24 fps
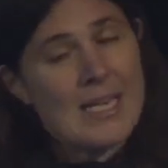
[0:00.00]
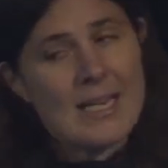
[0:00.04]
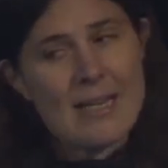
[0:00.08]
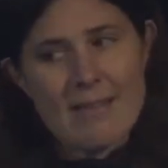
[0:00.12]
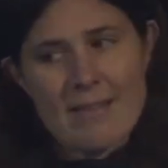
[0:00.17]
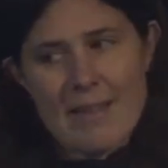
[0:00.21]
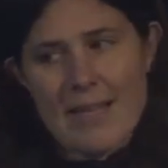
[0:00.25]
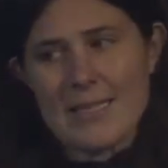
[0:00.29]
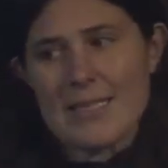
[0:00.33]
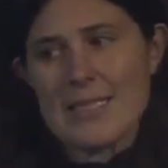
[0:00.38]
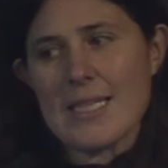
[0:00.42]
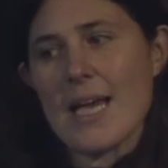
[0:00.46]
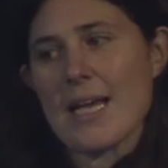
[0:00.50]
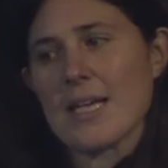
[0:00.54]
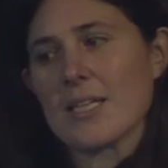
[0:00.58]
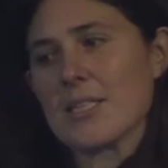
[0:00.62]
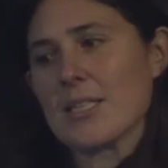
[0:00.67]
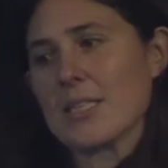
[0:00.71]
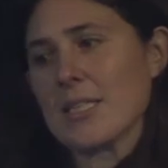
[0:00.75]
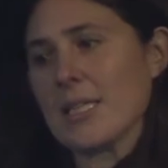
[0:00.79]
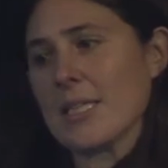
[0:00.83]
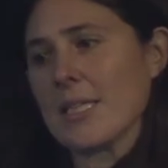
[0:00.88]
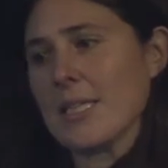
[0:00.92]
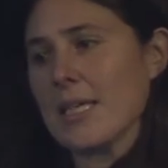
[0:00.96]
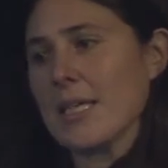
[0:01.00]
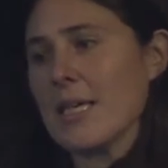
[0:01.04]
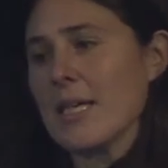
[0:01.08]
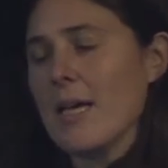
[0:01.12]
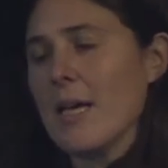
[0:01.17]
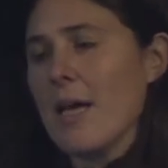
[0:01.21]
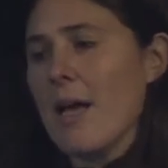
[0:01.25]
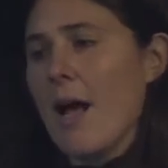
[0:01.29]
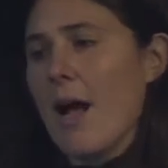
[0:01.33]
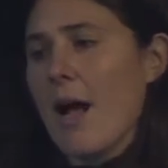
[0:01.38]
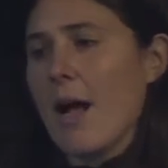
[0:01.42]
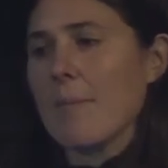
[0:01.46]
And that's actually
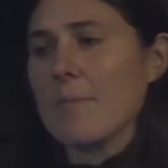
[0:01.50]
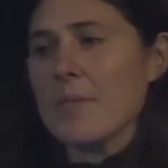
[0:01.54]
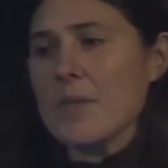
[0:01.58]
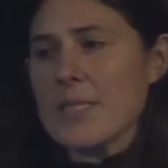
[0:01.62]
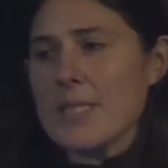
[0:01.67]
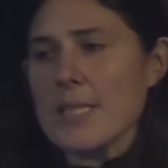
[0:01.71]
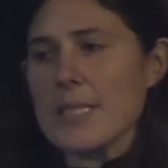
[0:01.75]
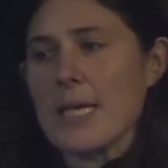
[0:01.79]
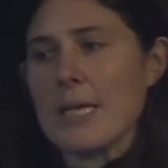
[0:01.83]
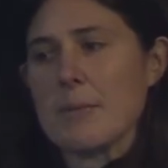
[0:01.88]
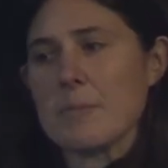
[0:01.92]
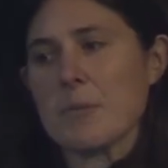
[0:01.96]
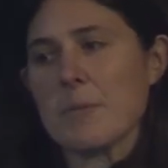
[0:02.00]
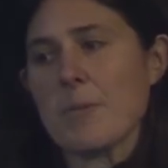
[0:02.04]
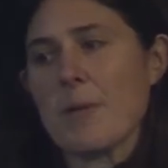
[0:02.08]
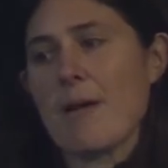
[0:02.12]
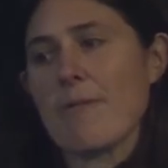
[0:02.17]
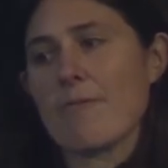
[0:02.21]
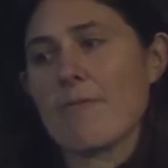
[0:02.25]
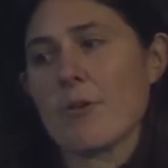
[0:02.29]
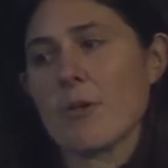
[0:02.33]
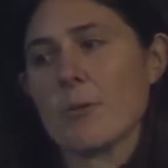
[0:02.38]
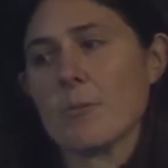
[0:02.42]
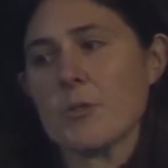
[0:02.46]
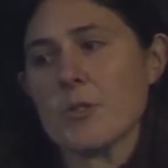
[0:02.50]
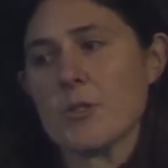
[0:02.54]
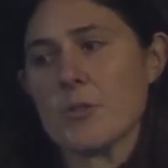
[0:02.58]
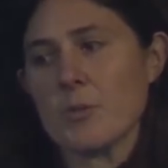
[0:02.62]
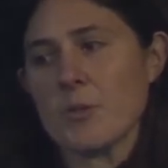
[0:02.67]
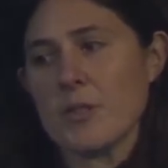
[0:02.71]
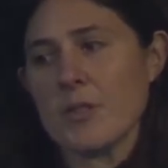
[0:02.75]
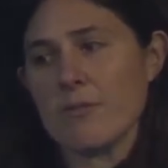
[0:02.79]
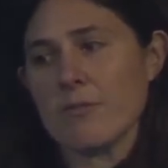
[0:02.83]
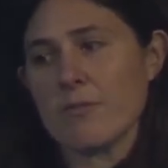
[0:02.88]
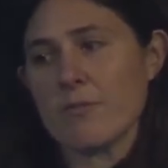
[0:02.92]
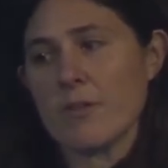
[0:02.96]
the Synapse platform, which
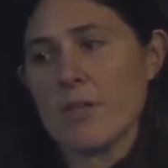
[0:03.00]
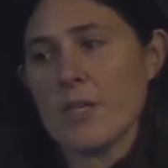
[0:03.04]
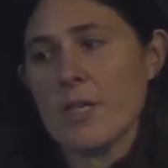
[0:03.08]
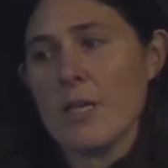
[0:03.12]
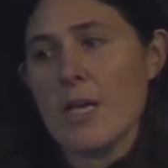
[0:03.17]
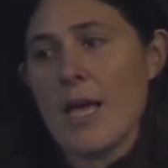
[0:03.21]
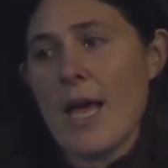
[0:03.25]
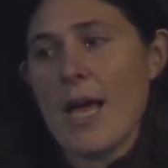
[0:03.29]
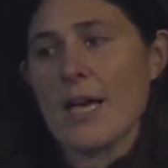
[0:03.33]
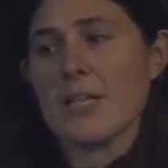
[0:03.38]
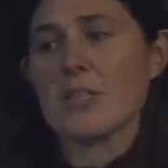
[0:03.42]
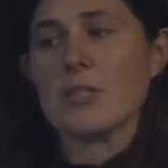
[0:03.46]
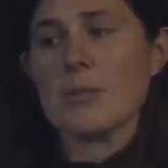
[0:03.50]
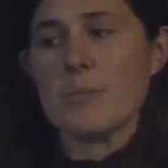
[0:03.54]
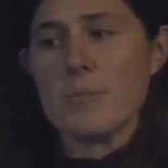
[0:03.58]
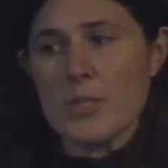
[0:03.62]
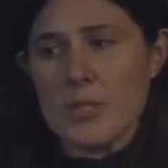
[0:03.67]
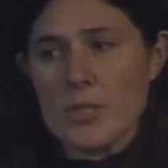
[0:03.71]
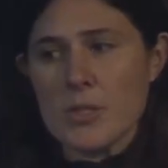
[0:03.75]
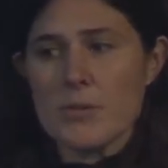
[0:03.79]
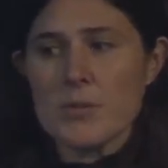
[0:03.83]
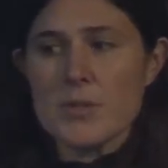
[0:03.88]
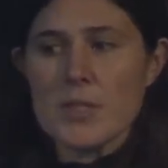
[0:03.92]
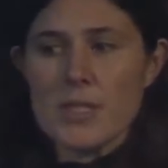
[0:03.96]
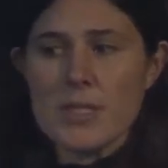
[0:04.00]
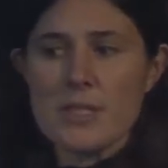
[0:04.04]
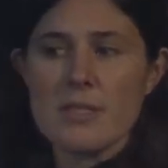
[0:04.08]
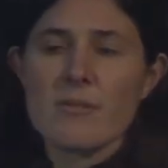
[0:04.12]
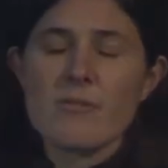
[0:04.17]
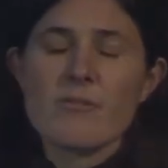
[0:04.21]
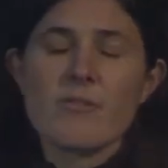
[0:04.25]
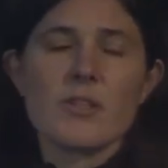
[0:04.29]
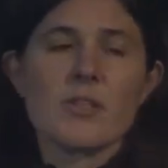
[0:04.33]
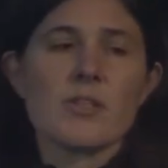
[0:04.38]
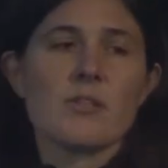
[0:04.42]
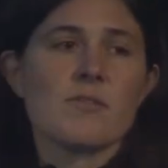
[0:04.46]
we've actually been using in the
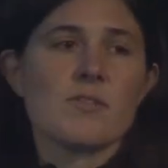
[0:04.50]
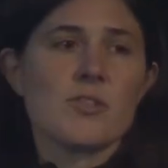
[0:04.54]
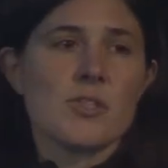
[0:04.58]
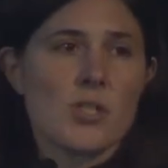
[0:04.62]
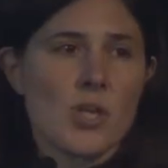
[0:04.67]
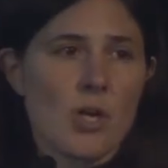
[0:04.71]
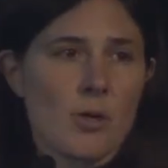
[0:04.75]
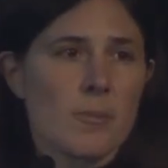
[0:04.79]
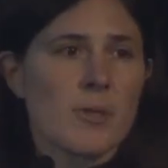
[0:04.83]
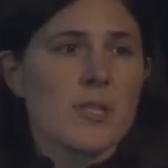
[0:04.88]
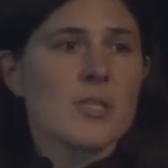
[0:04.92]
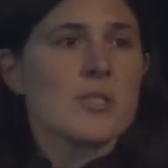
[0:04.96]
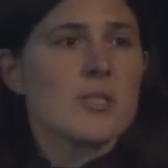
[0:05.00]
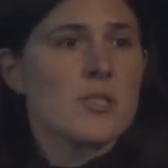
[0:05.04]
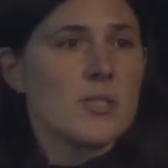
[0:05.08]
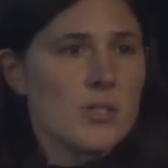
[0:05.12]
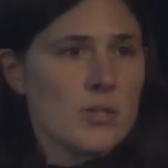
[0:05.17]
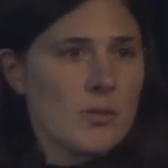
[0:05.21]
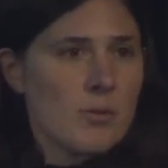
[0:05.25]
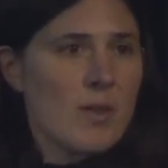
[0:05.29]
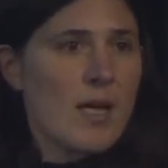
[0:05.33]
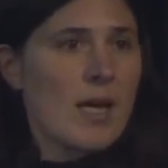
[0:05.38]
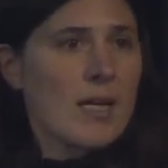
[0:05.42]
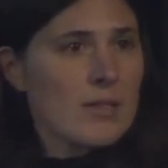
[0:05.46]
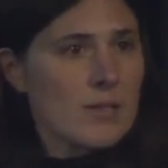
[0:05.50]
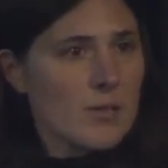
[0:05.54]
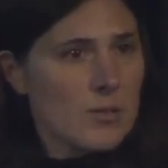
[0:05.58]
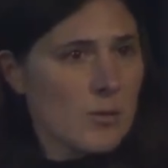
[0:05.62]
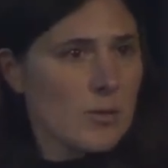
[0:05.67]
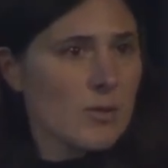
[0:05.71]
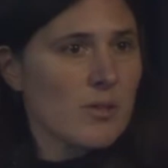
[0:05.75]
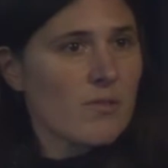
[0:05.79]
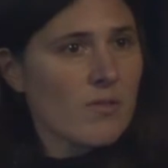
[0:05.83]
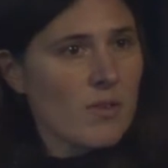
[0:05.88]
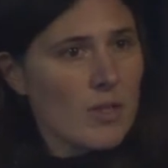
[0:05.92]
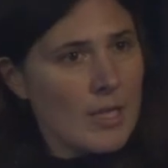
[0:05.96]
field of genomics to do that
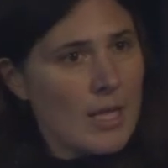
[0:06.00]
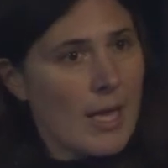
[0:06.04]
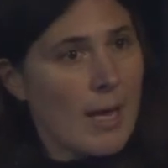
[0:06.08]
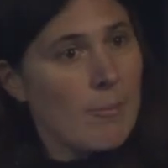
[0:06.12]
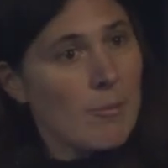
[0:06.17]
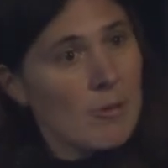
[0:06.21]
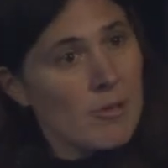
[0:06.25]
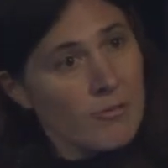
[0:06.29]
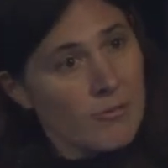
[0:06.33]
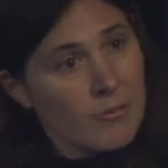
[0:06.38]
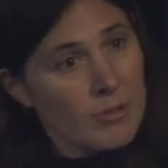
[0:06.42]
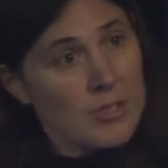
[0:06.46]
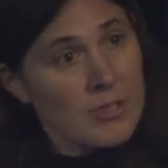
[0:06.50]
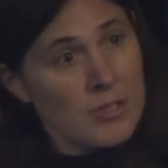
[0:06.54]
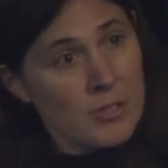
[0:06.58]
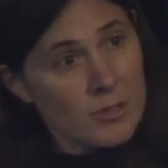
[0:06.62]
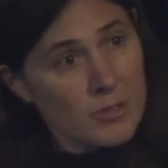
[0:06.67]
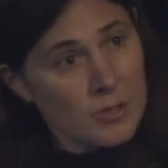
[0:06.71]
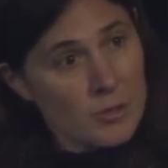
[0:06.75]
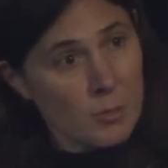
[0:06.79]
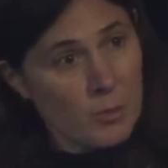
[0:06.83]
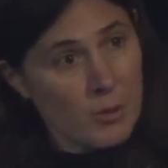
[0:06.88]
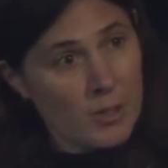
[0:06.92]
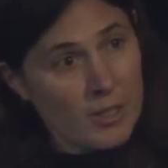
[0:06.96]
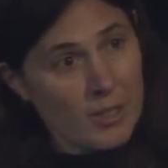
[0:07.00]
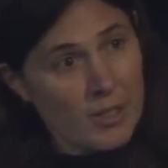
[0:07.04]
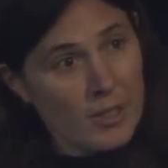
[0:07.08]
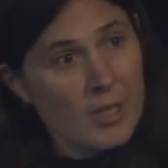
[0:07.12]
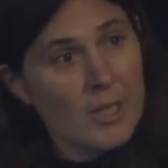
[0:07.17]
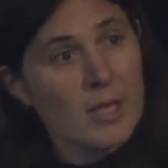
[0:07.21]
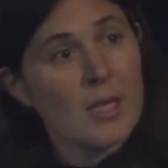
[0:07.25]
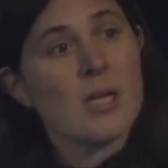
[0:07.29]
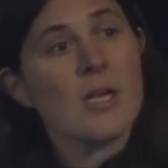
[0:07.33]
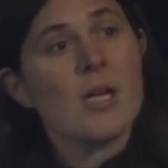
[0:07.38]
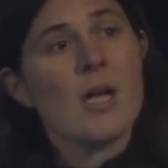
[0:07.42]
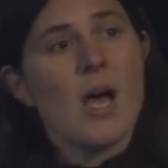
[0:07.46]
sort of collaborative research work
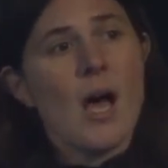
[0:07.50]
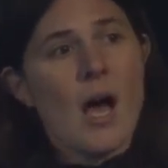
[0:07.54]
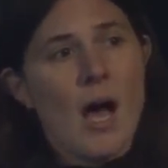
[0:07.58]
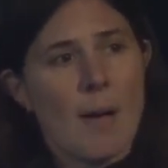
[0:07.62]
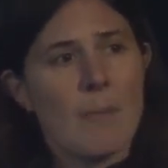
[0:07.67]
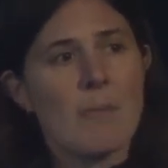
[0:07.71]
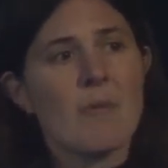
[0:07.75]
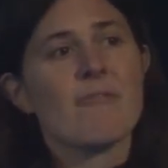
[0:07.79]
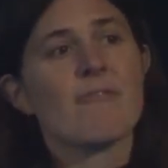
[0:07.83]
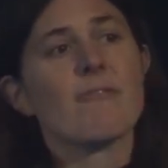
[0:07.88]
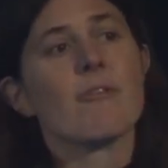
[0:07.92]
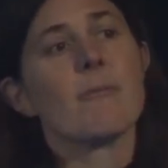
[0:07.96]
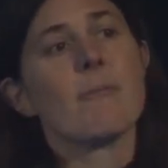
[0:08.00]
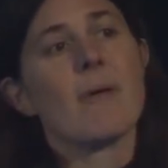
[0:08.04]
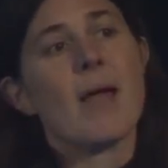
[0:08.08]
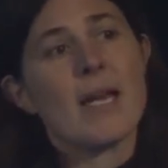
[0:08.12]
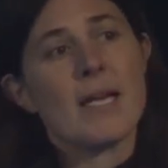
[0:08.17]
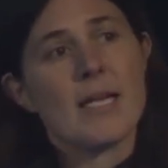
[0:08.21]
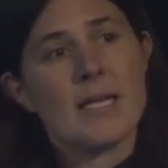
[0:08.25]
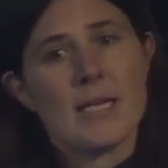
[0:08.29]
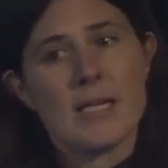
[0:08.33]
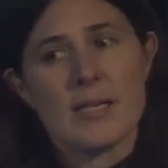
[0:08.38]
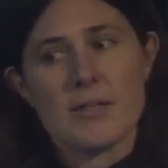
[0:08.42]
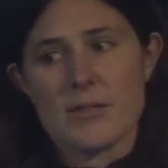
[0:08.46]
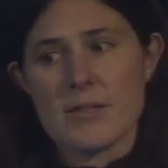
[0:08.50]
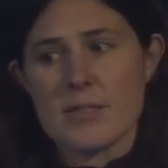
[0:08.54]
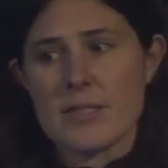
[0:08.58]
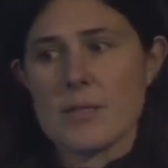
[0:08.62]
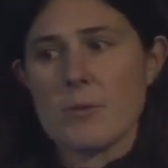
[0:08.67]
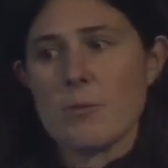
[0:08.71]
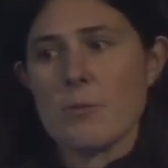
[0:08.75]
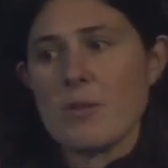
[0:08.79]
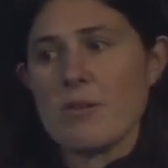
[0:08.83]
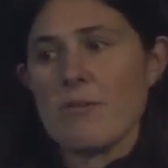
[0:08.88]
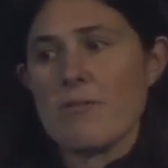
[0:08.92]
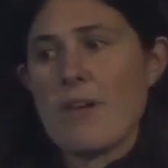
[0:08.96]
for many years,
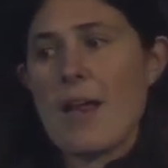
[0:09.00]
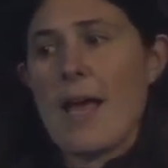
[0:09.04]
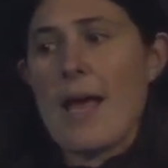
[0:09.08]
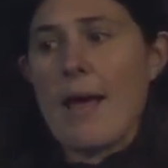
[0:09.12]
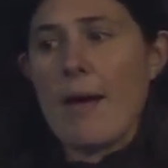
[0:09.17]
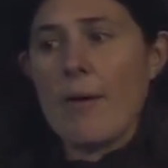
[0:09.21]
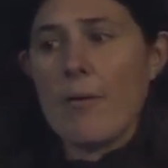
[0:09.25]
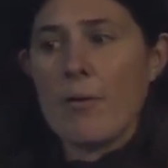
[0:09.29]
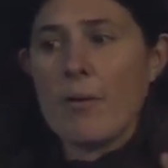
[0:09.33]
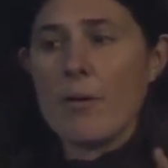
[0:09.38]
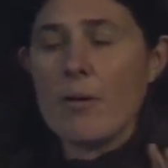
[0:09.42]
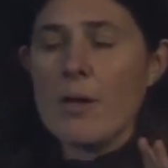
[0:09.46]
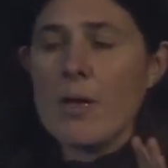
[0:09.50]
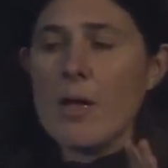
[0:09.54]
and we've now